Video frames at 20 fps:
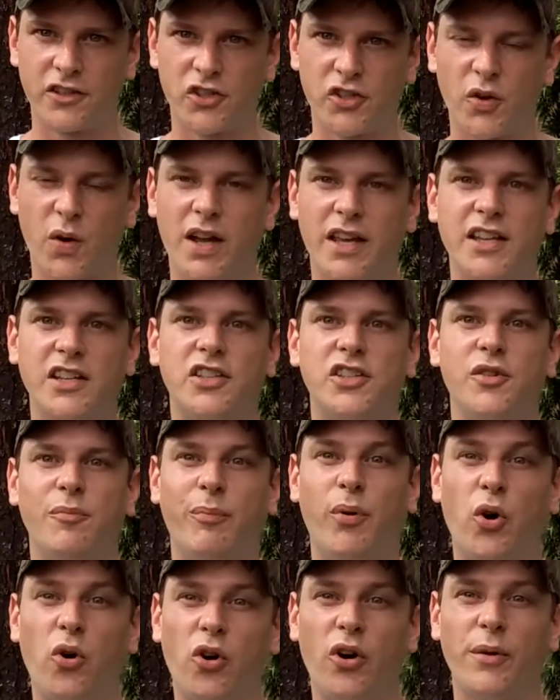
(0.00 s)
so I can
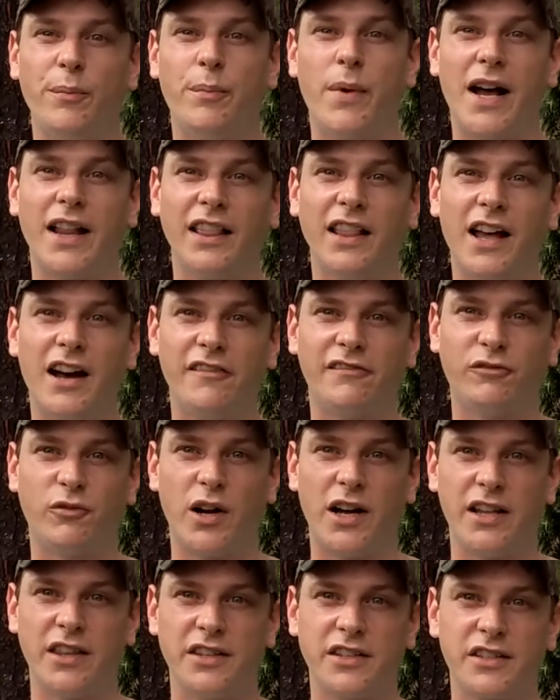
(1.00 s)
support my loved
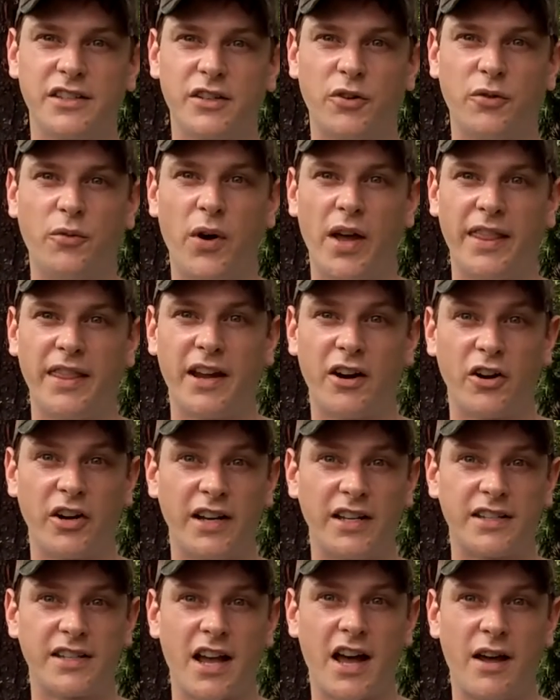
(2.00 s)
ones when
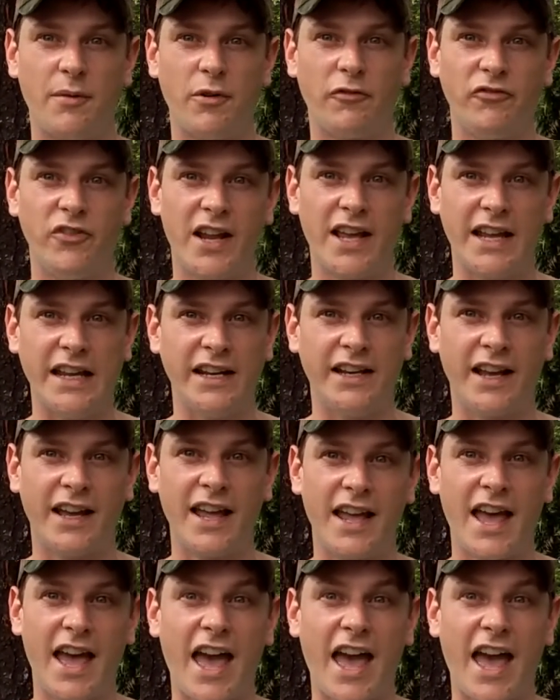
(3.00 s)
they're in a time of need?